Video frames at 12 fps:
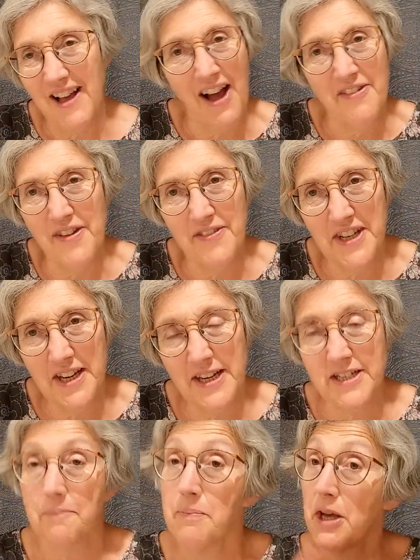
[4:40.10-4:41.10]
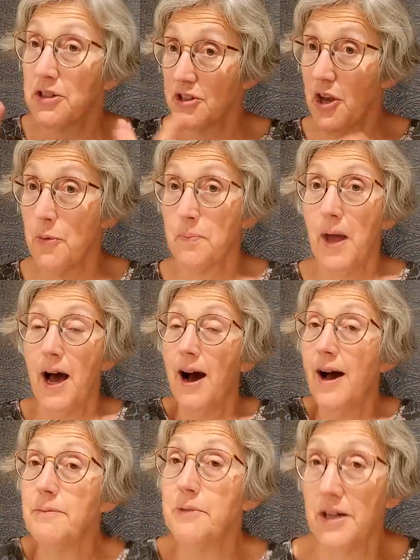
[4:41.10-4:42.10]
I've never done it. So
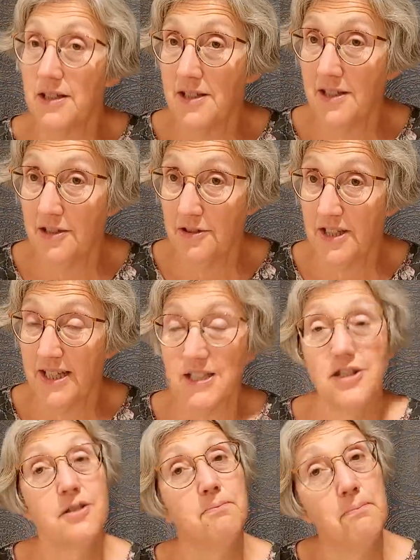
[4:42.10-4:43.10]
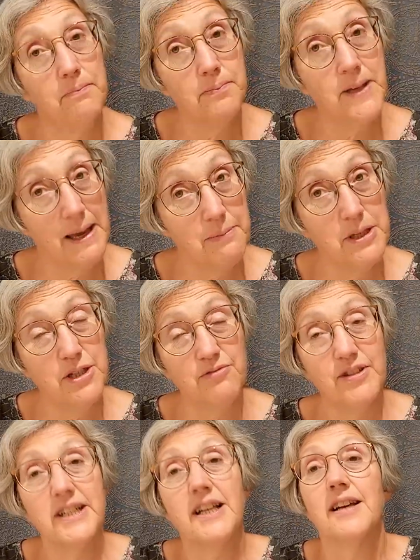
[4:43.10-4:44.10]
I'm going to use this to get me to
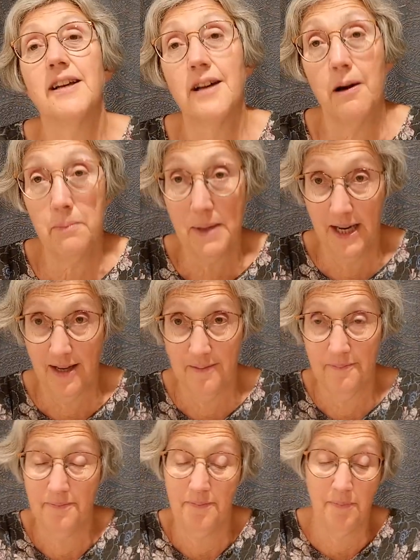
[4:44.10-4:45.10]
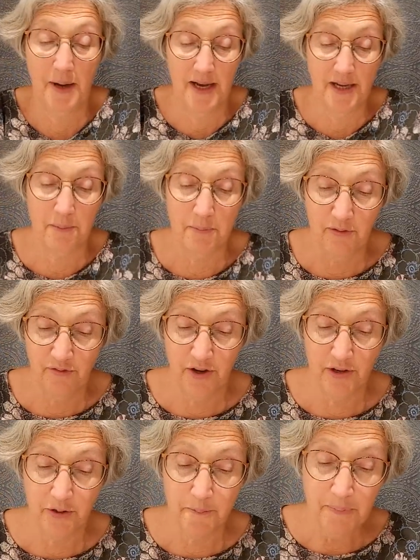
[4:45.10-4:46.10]
read Carmilla by Le
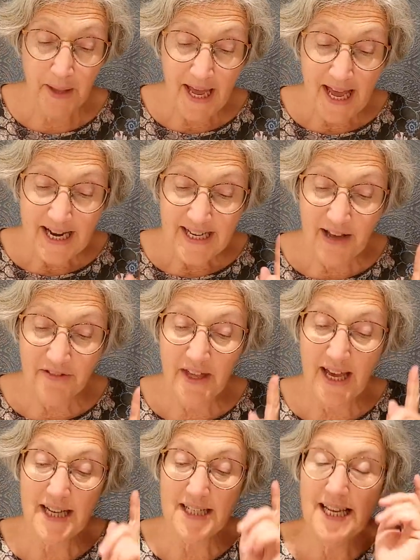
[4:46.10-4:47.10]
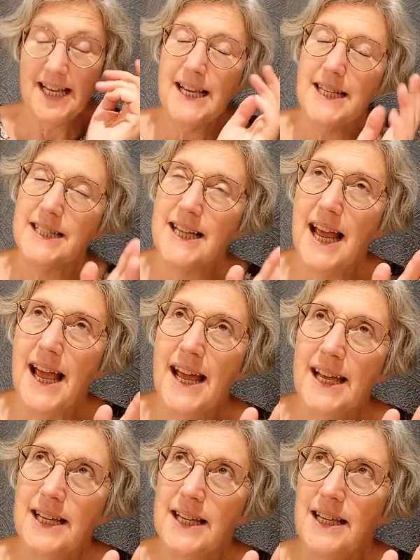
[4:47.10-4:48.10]
Fanu. Now, that is
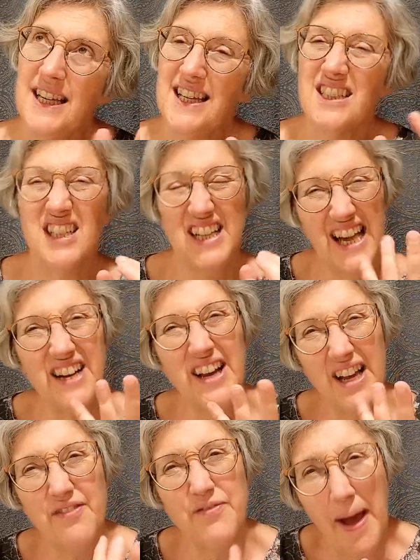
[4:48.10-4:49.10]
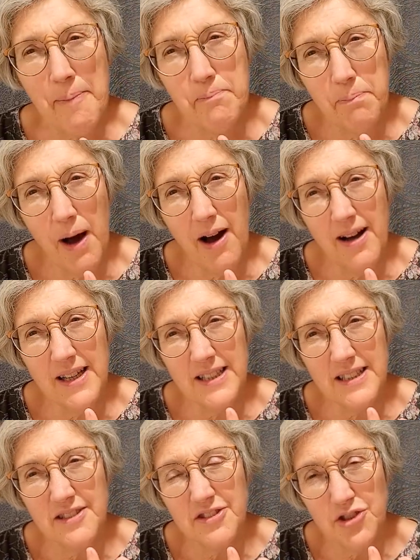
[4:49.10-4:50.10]
it's a kind of like a
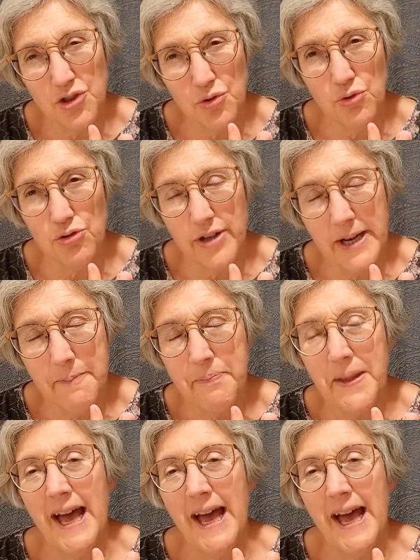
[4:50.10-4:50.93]
vampire story,